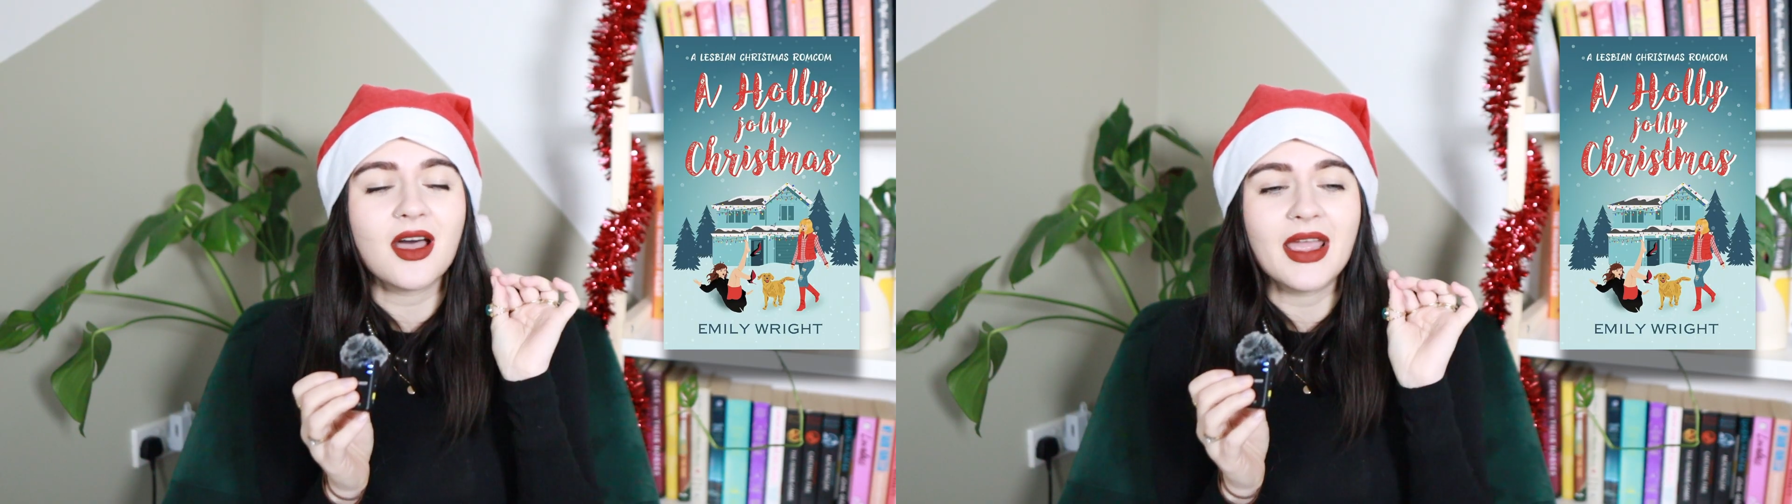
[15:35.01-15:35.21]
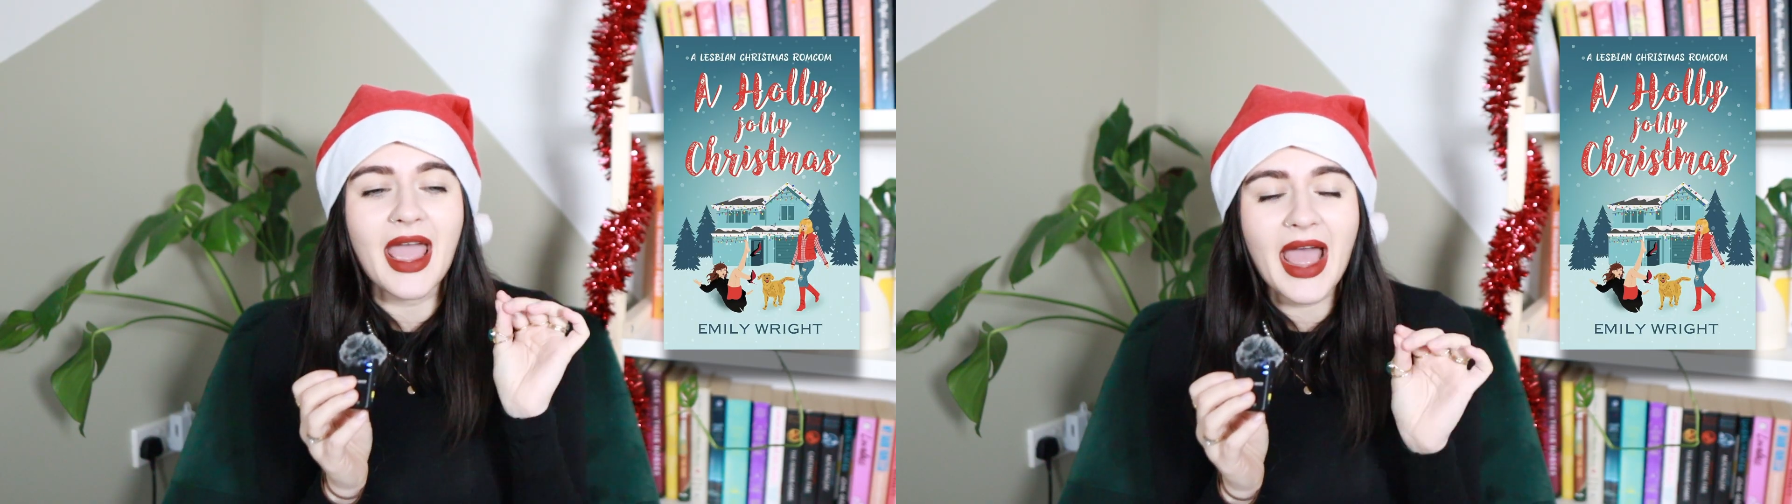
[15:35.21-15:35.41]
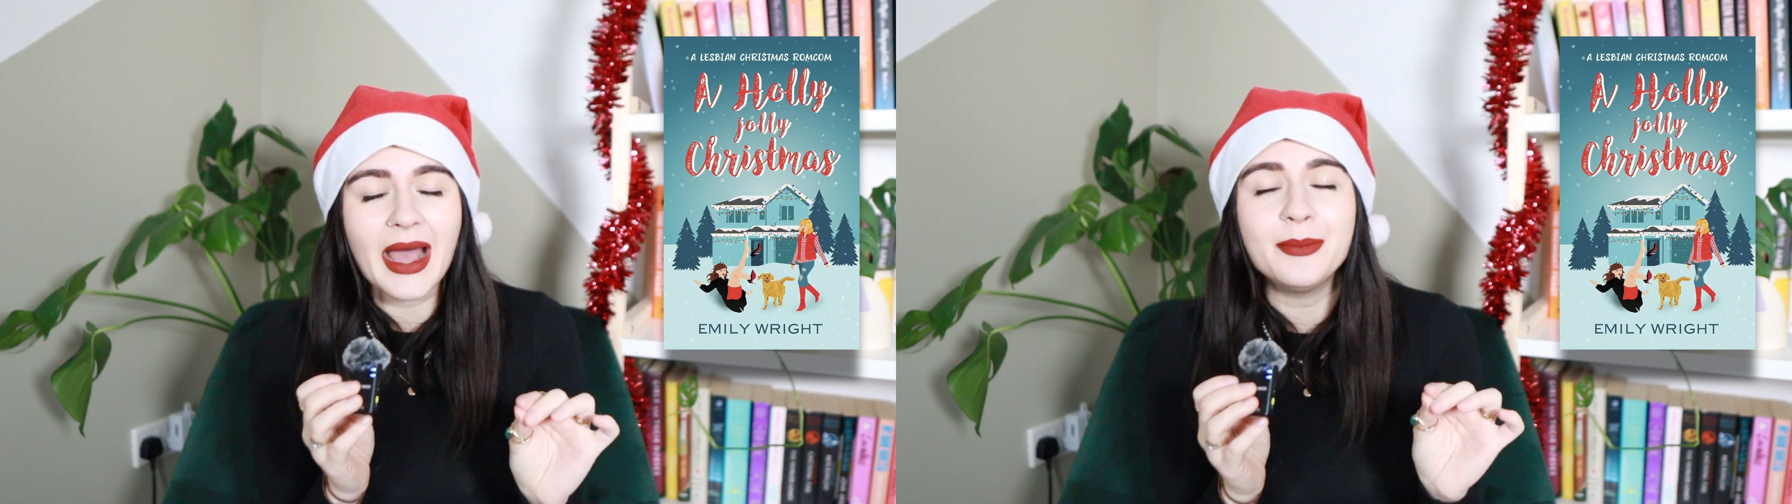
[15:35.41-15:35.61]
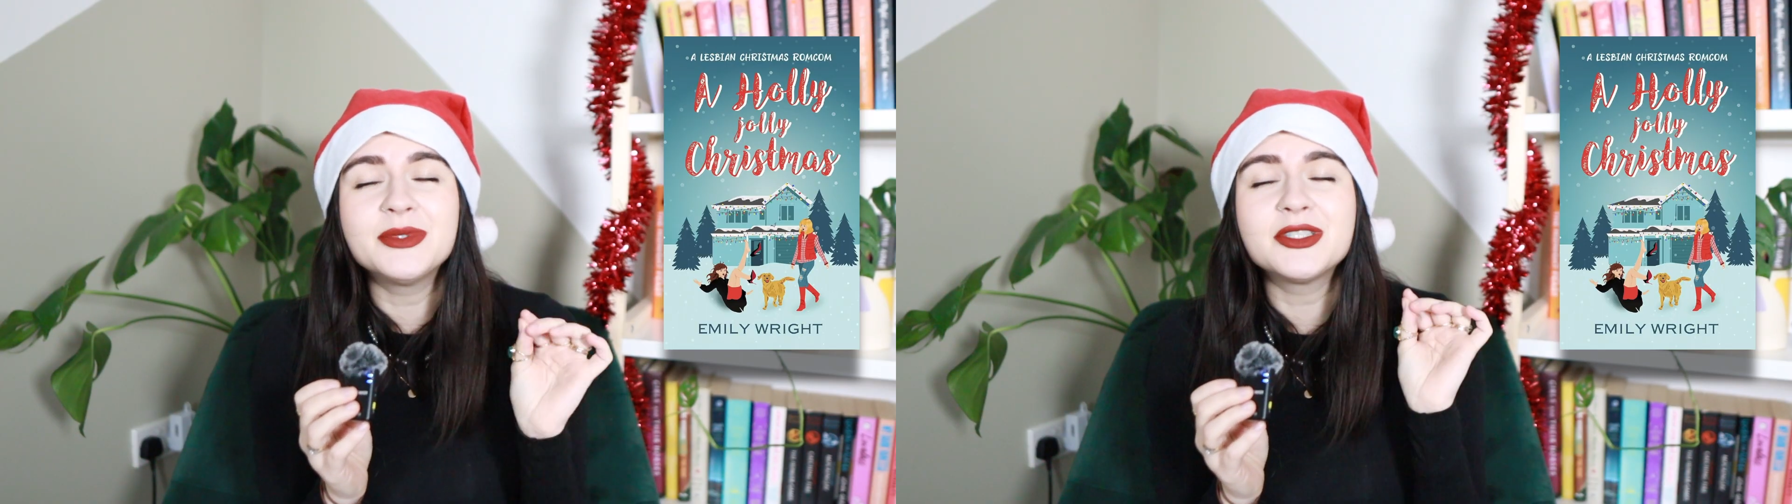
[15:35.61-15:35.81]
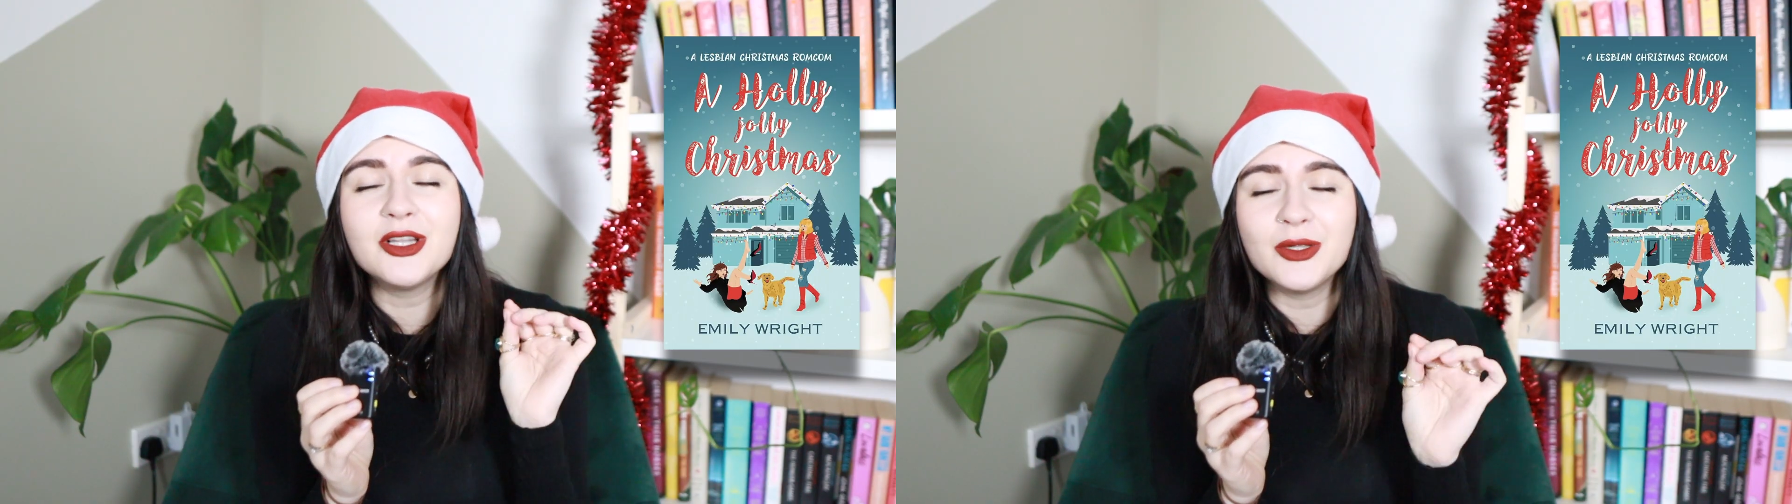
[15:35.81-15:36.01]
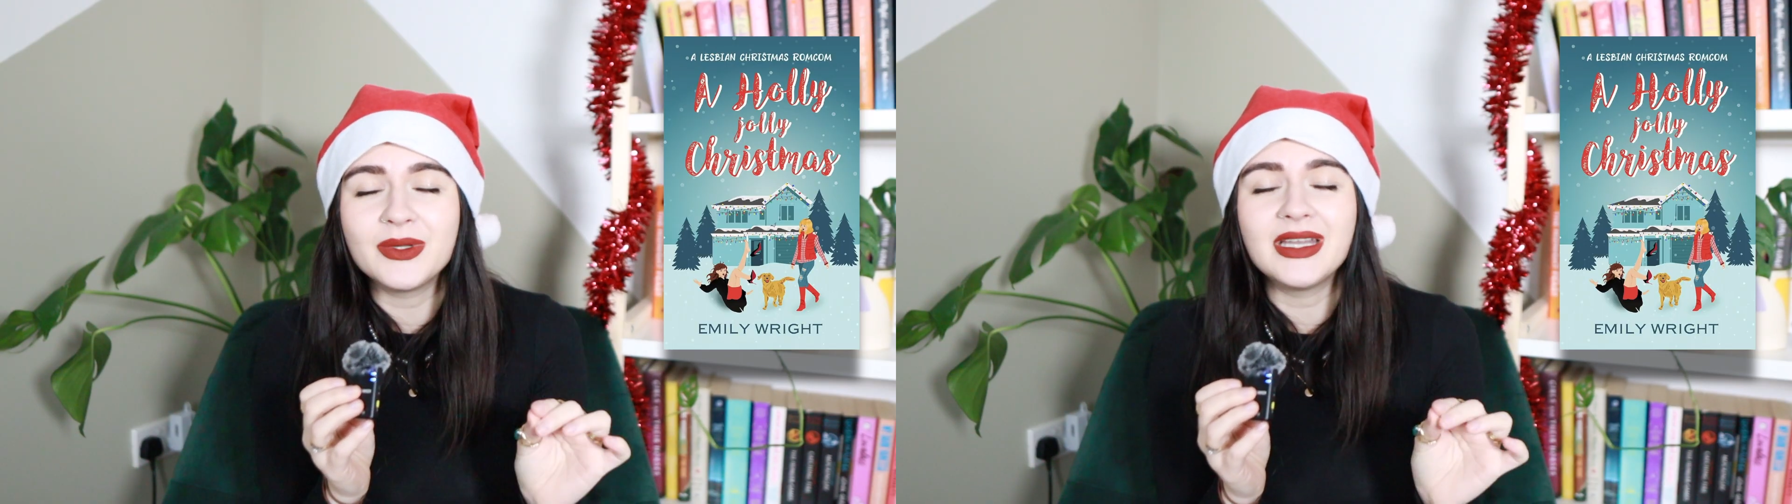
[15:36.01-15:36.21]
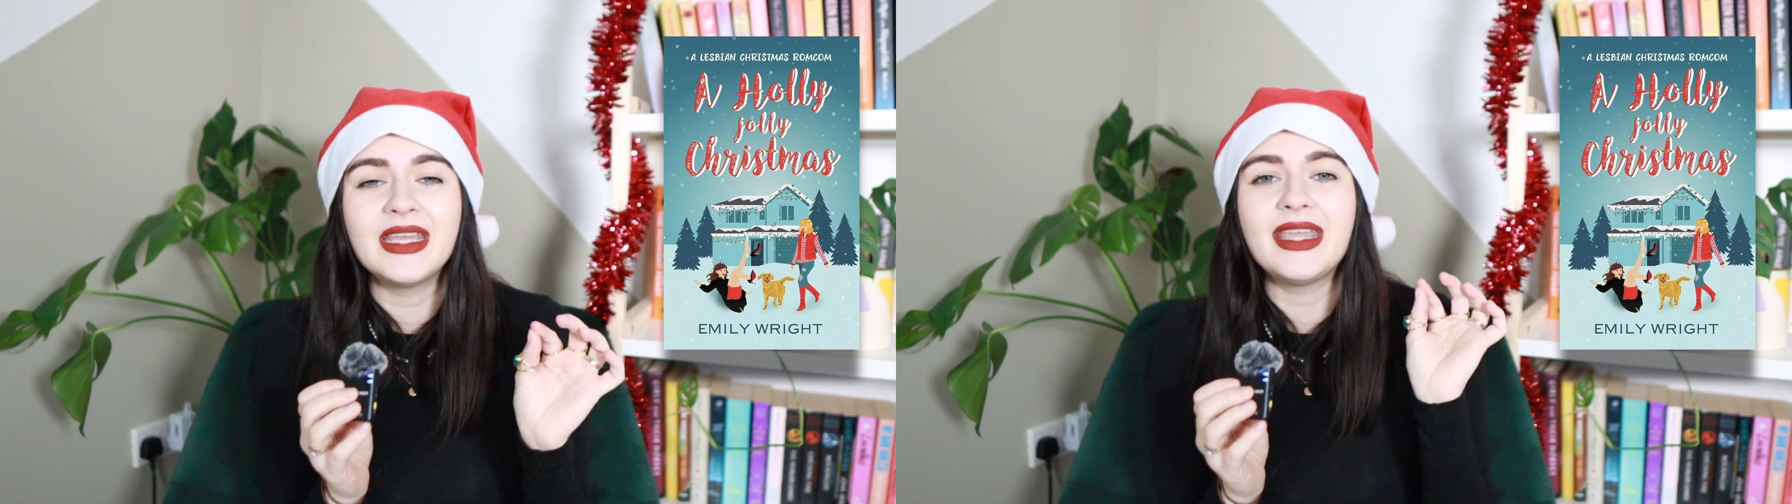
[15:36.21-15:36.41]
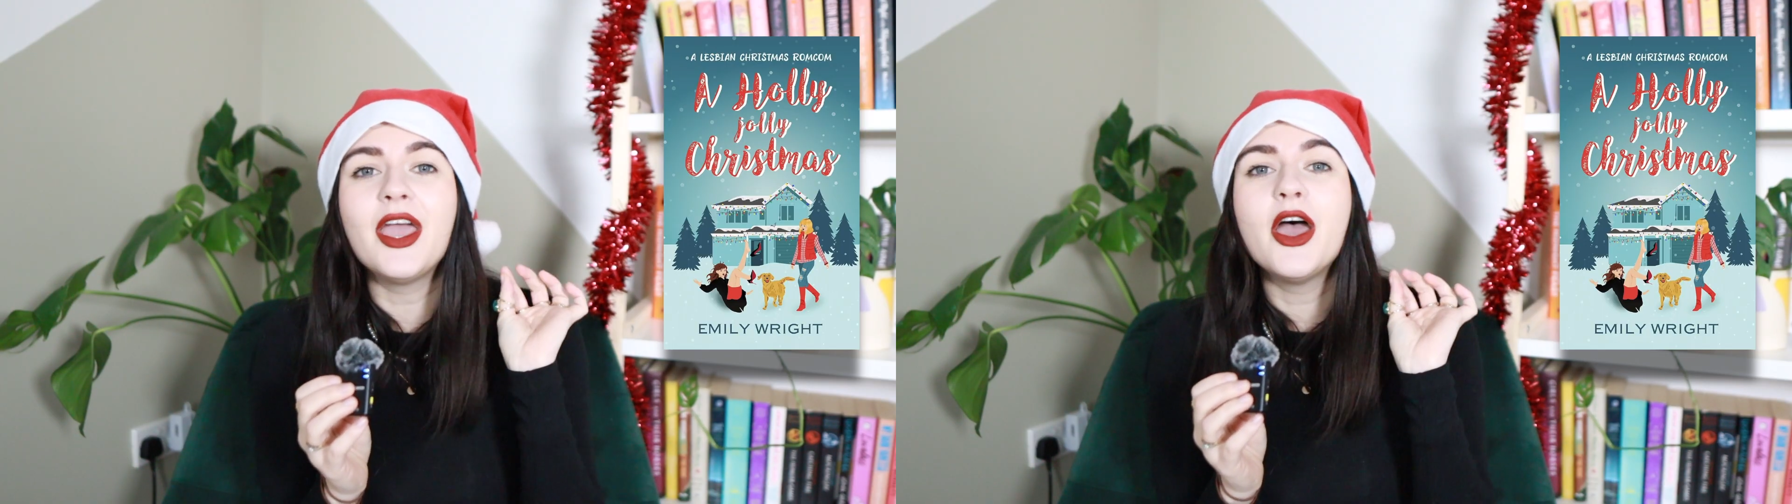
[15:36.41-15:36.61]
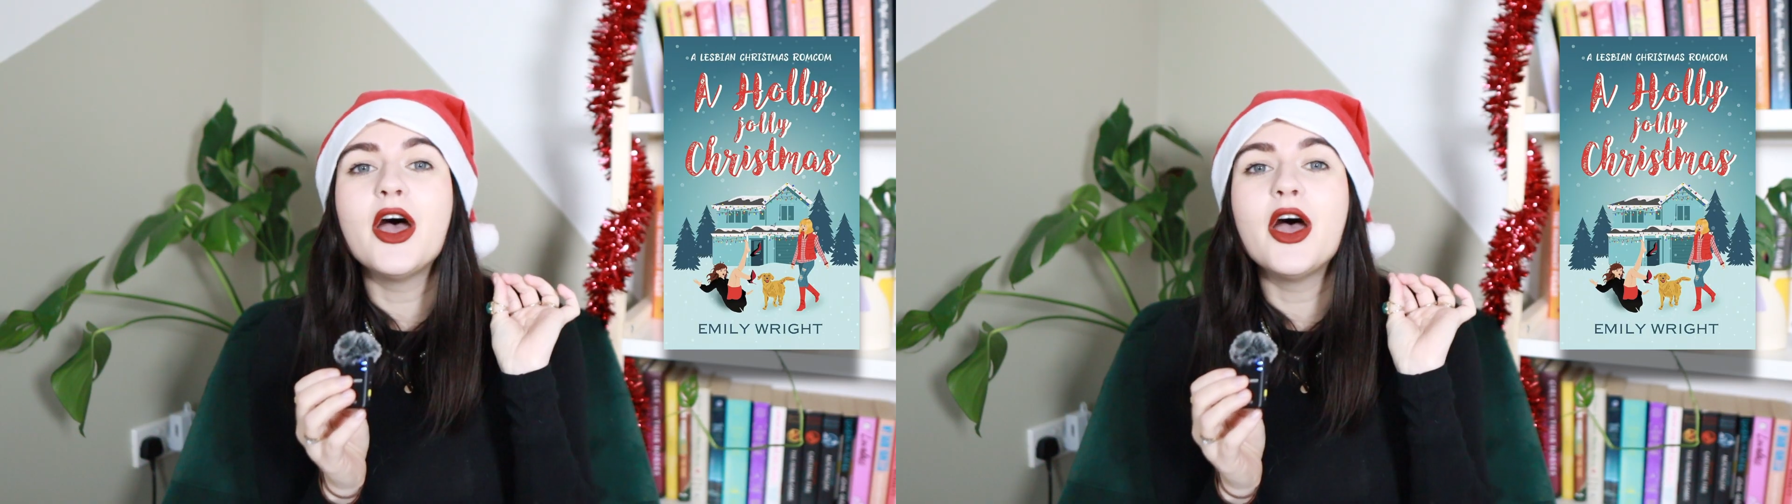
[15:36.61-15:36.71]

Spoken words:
I absolutely